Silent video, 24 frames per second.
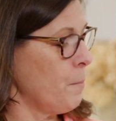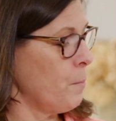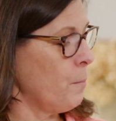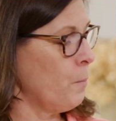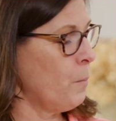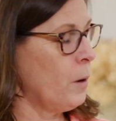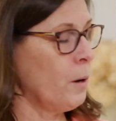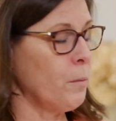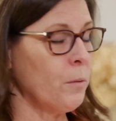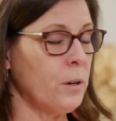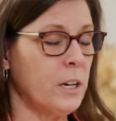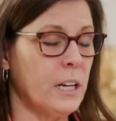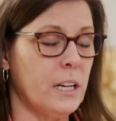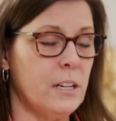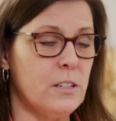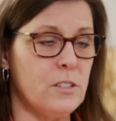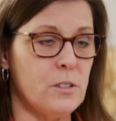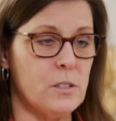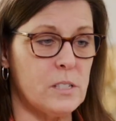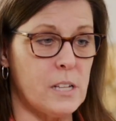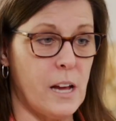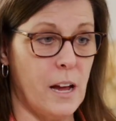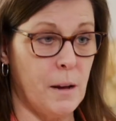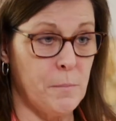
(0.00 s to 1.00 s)
What we're going to do
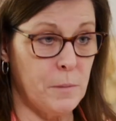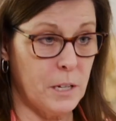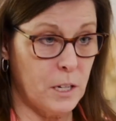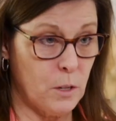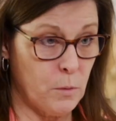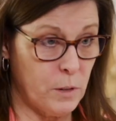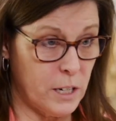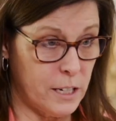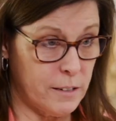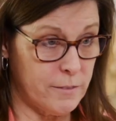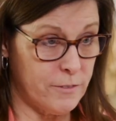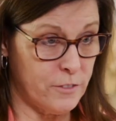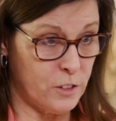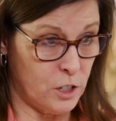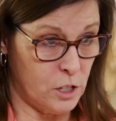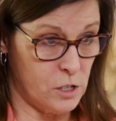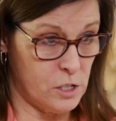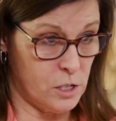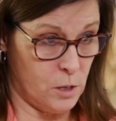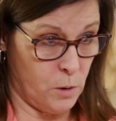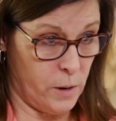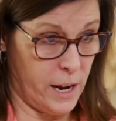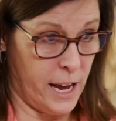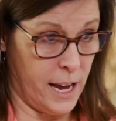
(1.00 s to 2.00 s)
is I'm going to read it
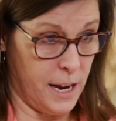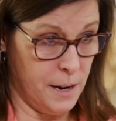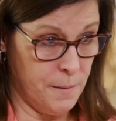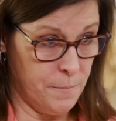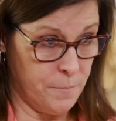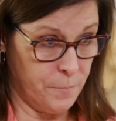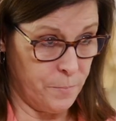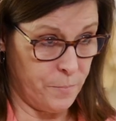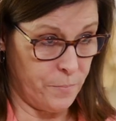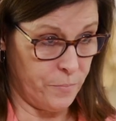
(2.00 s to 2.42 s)
first, okay?